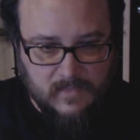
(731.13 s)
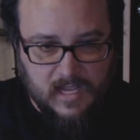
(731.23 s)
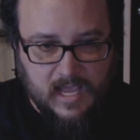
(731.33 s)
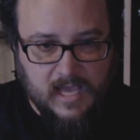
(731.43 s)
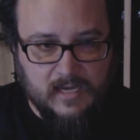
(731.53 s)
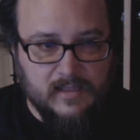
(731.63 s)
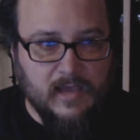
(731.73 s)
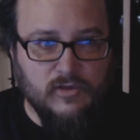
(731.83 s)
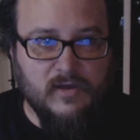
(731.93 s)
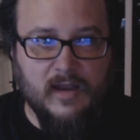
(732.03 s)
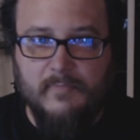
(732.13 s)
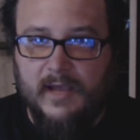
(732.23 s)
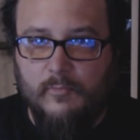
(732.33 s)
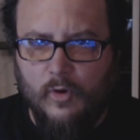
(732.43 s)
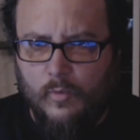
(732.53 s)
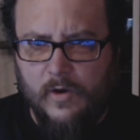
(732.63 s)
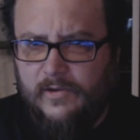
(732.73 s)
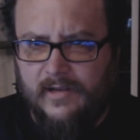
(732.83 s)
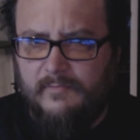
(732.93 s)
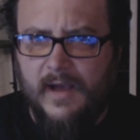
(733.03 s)
And now you got to buy more. Where are you
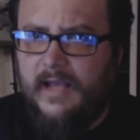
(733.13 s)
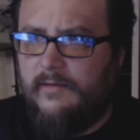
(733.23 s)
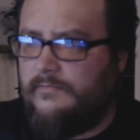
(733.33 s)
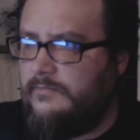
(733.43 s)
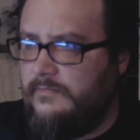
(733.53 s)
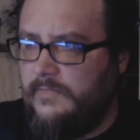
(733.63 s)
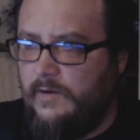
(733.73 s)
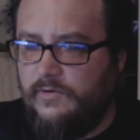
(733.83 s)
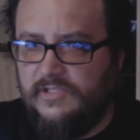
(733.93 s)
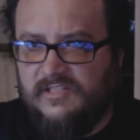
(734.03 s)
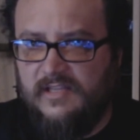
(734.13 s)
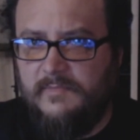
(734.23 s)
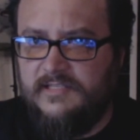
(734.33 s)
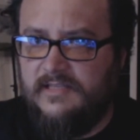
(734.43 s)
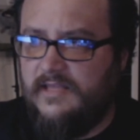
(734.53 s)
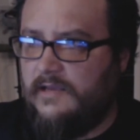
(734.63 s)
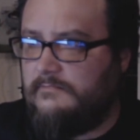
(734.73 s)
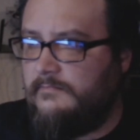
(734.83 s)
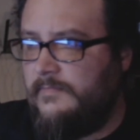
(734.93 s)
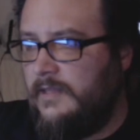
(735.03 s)
going to buy them? They were just a limited thing.
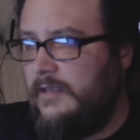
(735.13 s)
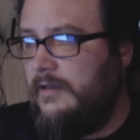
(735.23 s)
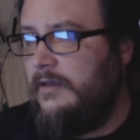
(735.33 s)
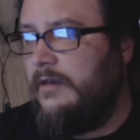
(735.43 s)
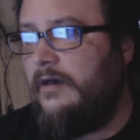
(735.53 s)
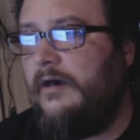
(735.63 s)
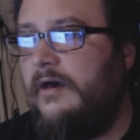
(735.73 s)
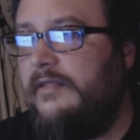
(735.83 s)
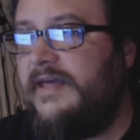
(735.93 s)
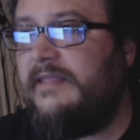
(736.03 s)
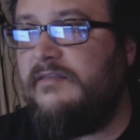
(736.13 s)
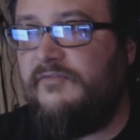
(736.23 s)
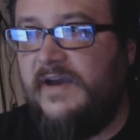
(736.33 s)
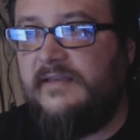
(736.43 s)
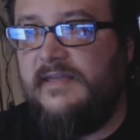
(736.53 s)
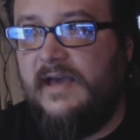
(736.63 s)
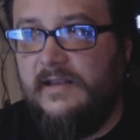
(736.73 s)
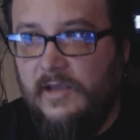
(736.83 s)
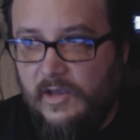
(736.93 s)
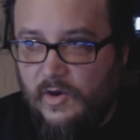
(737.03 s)
That and the fact that
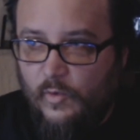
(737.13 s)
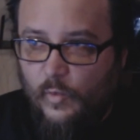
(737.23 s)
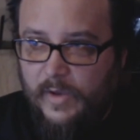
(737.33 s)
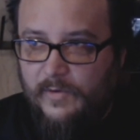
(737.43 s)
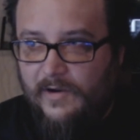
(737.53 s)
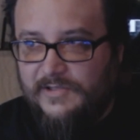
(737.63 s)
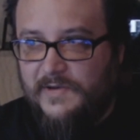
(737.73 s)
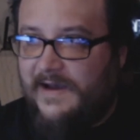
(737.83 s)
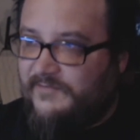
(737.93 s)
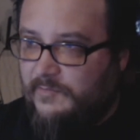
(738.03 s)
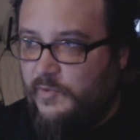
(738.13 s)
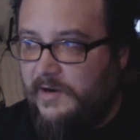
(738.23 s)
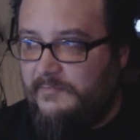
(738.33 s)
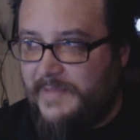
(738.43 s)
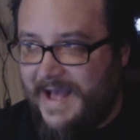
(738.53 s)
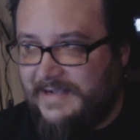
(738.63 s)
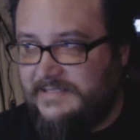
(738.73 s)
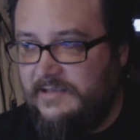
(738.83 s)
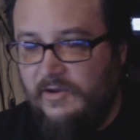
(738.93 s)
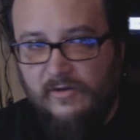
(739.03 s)
we would also have to print
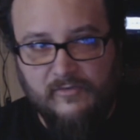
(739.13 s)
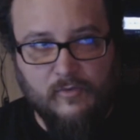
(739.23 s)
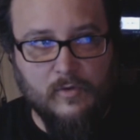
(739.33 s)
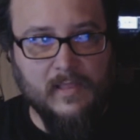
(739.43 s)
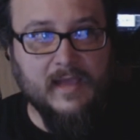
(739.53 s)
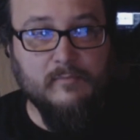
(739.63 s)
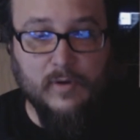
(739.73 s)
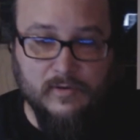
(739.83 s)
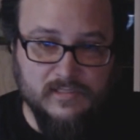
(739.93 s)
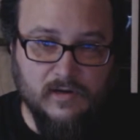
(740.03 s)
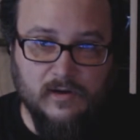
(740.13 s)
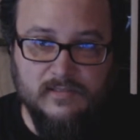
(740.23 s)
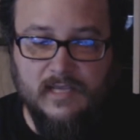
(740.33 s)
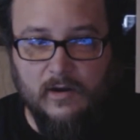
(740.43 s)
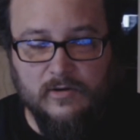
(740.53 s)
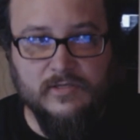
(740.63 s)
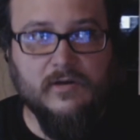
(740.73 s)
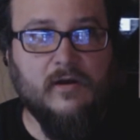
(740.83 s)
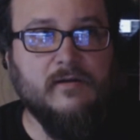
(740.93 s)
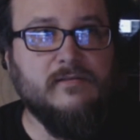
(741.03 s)
backs for like bonus cards, character
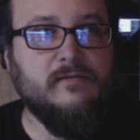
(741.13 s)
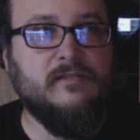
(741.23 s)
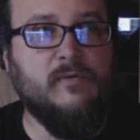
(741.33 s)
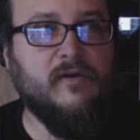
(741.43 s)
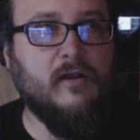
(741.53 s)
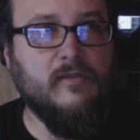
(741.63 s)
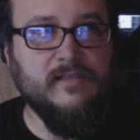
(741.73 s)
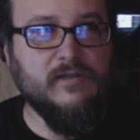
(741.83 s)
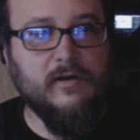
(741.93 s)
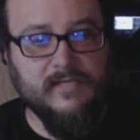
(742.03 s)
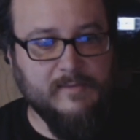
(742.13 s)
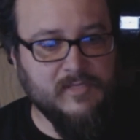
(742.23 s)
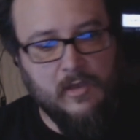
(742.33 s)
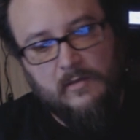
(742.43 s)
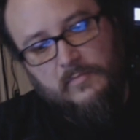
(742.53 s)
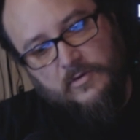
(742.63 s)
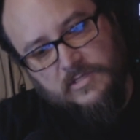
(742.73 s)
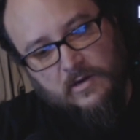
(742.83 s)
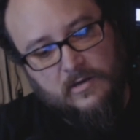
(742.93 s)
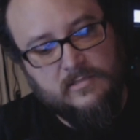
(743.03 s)
cards. So we've got all these card types: bonus
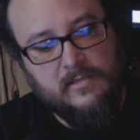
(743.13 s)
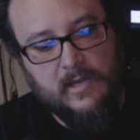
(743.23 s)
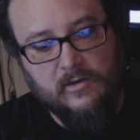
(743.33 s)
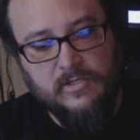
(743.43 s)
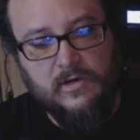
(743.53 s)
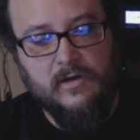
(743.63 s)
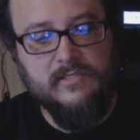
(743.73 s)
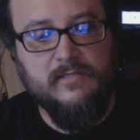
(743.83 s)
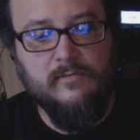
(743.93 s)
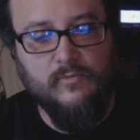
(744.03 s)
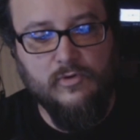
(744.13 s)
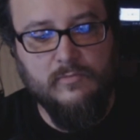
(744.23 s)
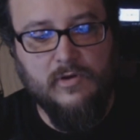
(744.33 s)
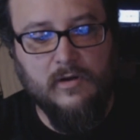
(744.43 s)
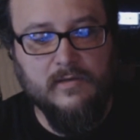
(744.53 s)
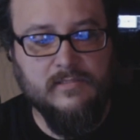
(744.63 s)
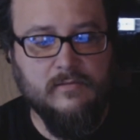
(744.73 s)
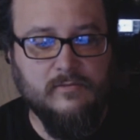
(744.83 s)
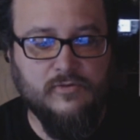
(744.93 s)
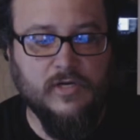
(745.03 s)
cards, character cards, room cards,
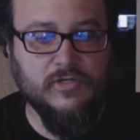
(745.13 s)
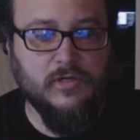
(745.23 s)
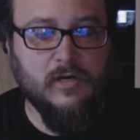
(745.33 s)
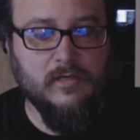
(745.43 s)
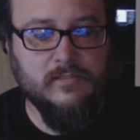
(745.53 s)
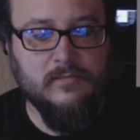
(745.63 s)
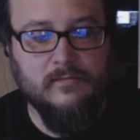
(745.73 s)
treasure cards,